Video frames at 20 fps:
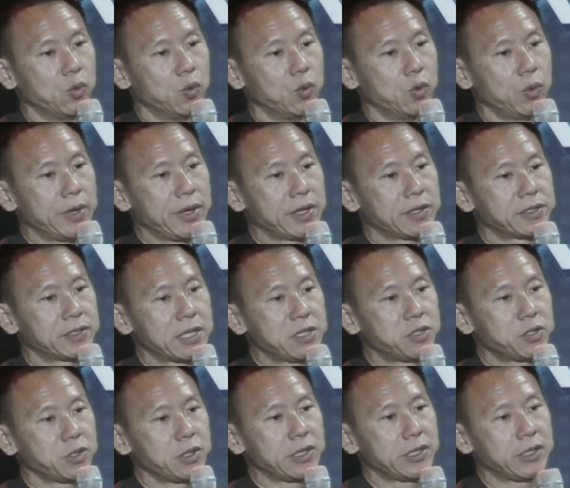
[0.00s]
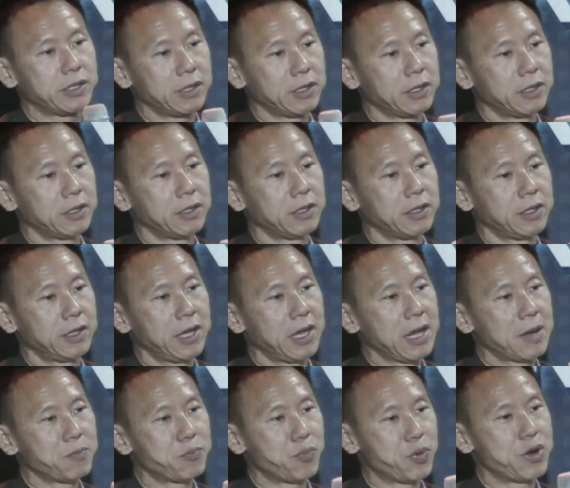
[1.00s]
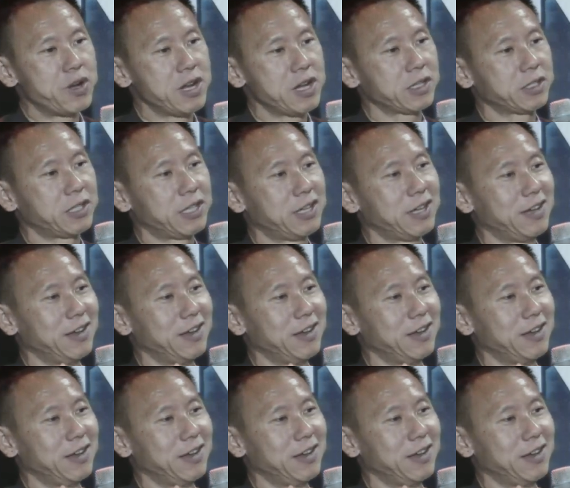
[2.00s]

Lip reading: We essentially can't predict